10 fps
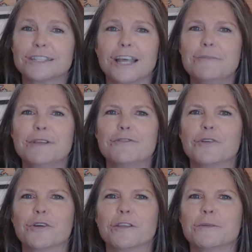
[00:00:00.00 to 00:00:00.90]
is coming
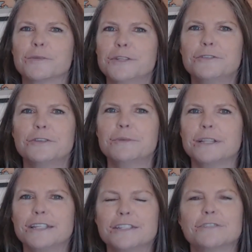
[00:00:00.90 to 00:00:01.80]
for in the pre
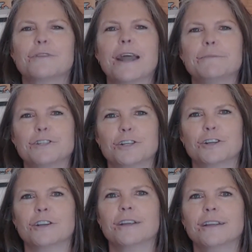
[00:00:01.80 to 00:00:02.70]
tribulation
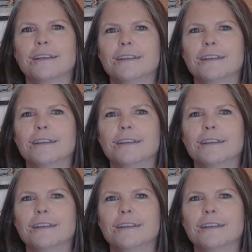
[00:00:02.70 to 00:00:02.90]
rapture.